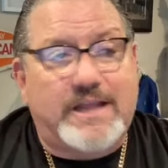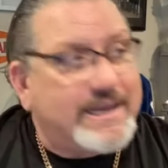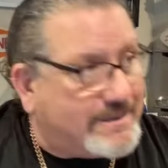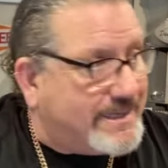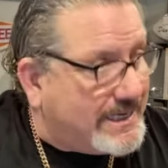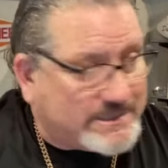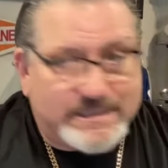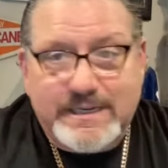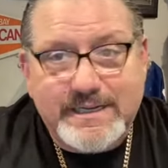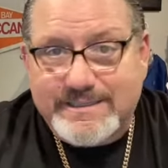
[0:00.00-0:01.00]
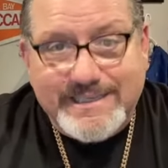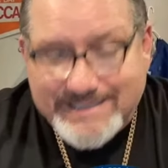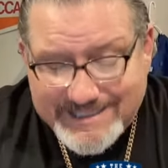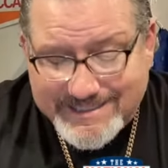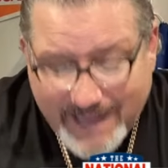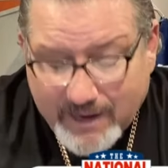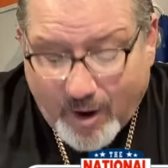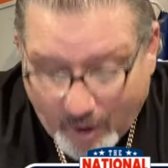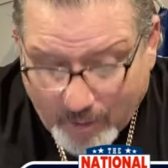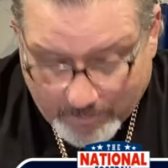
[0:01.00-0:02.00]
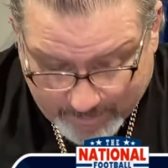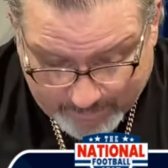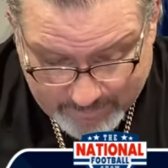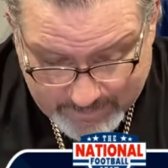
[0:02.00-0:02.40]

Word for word: like this. This is not horrible.